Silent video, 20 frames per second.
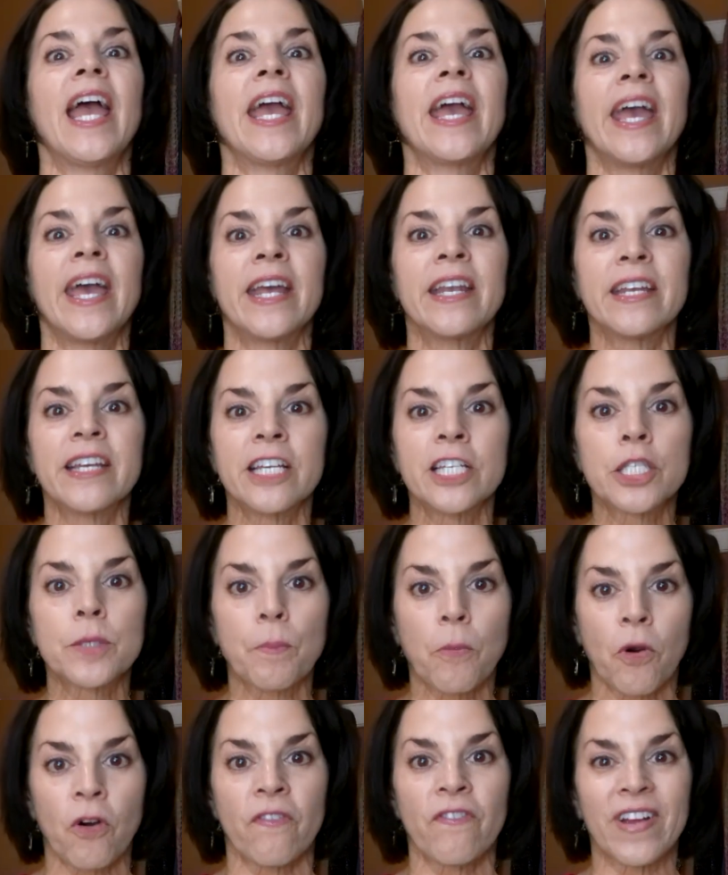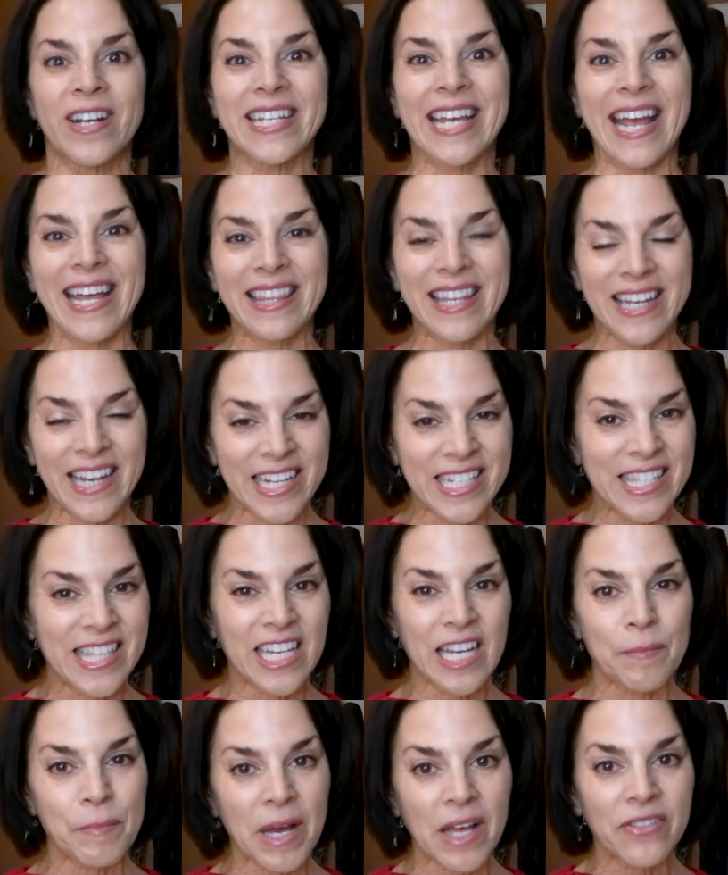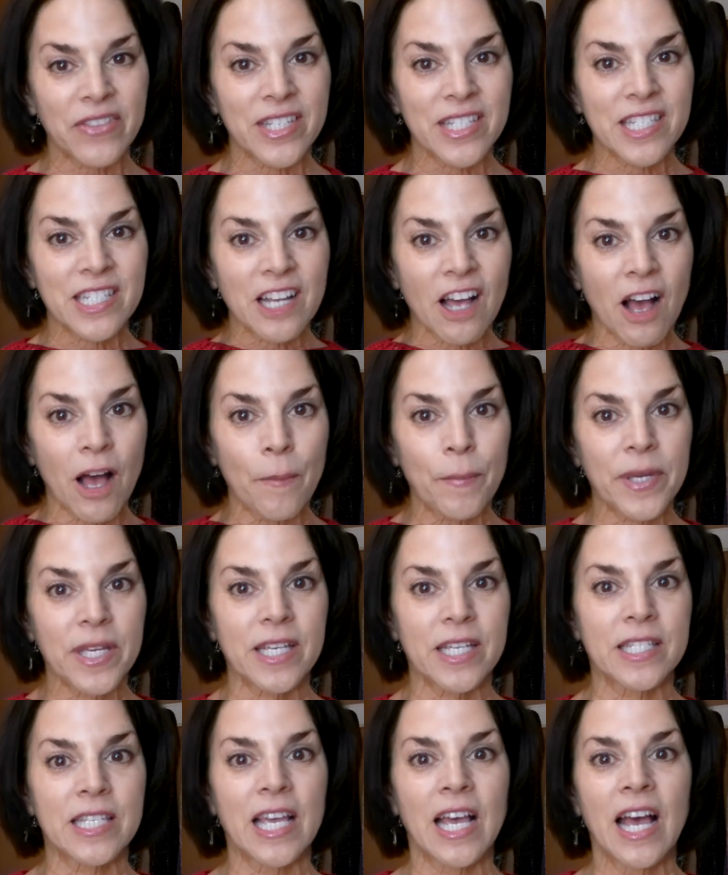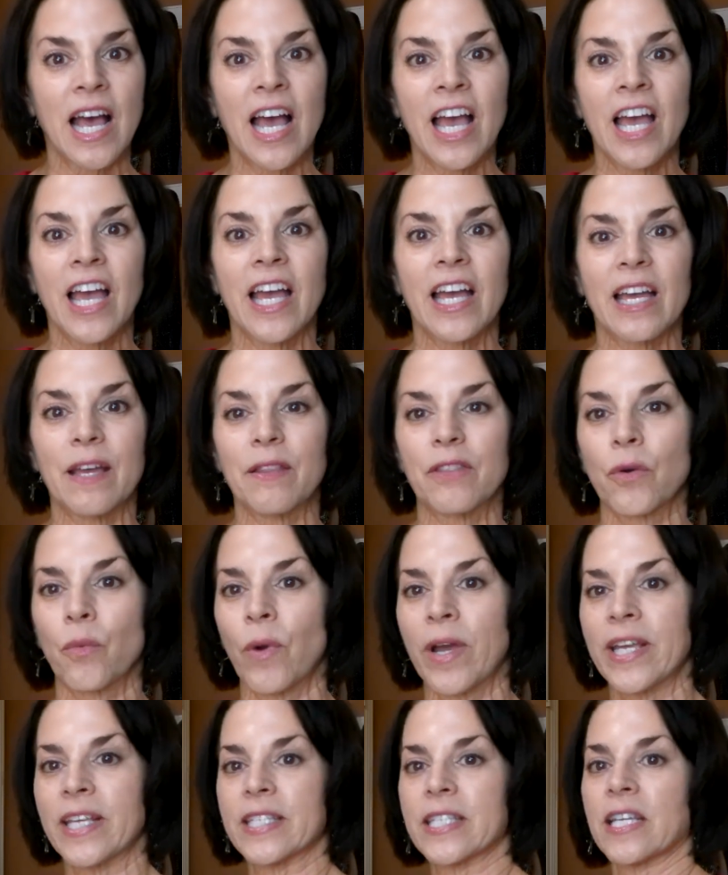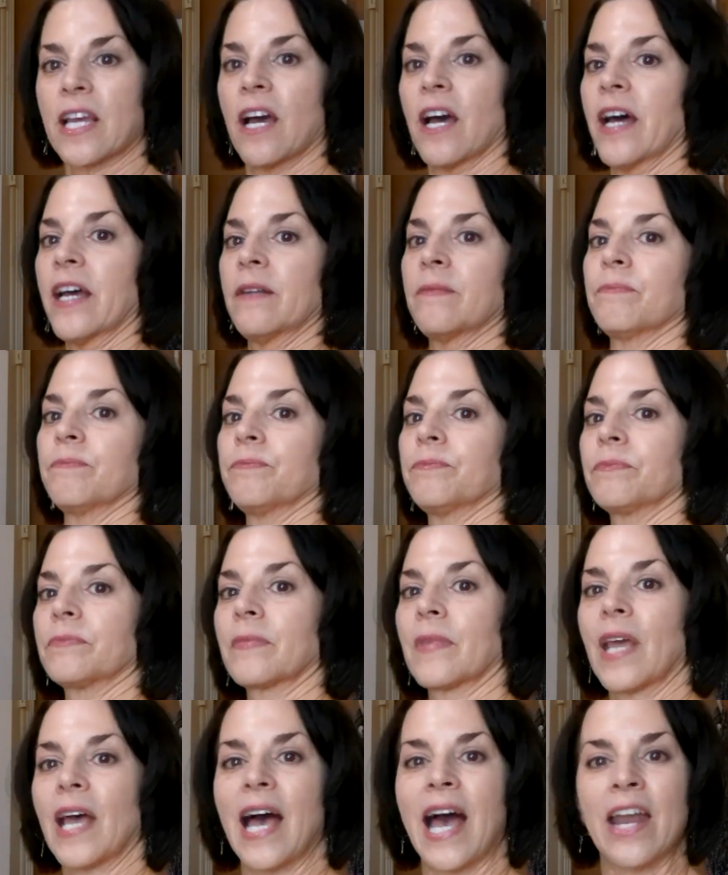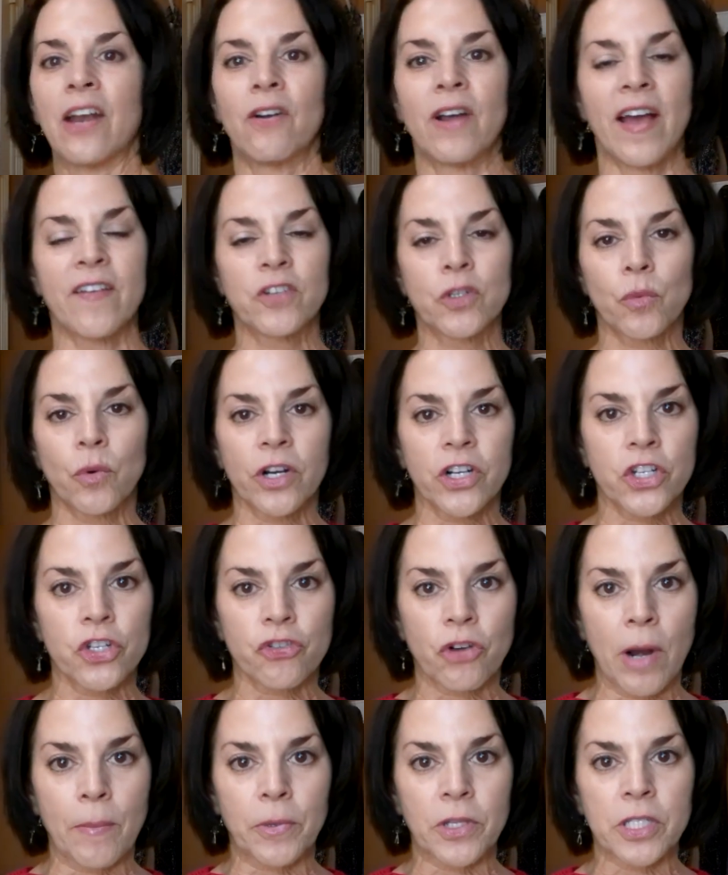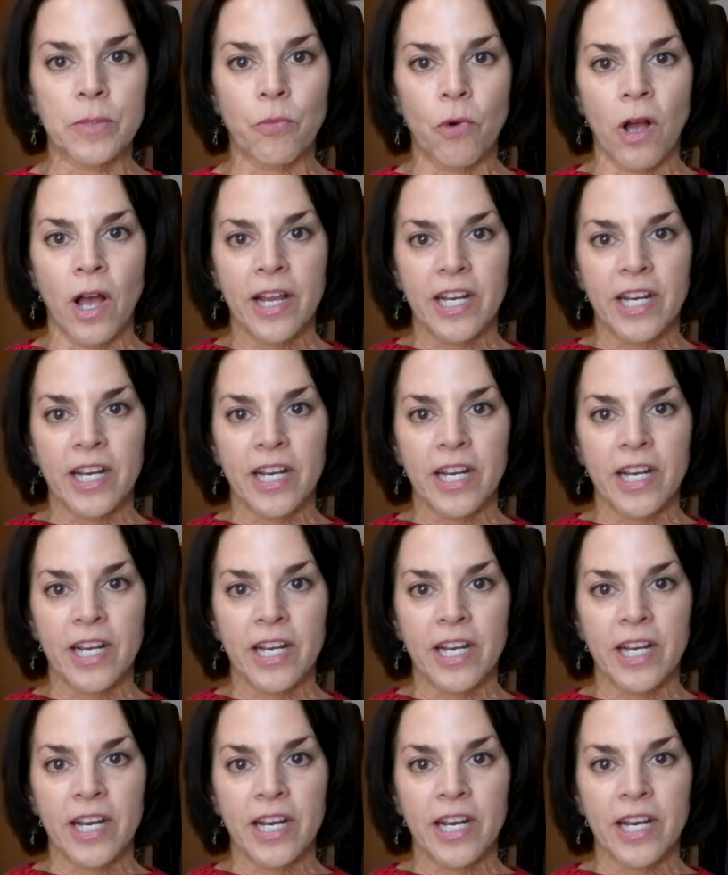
It is perfect. And the nice thing about this top is the way it's cut. I don't have to wear a strapless bra.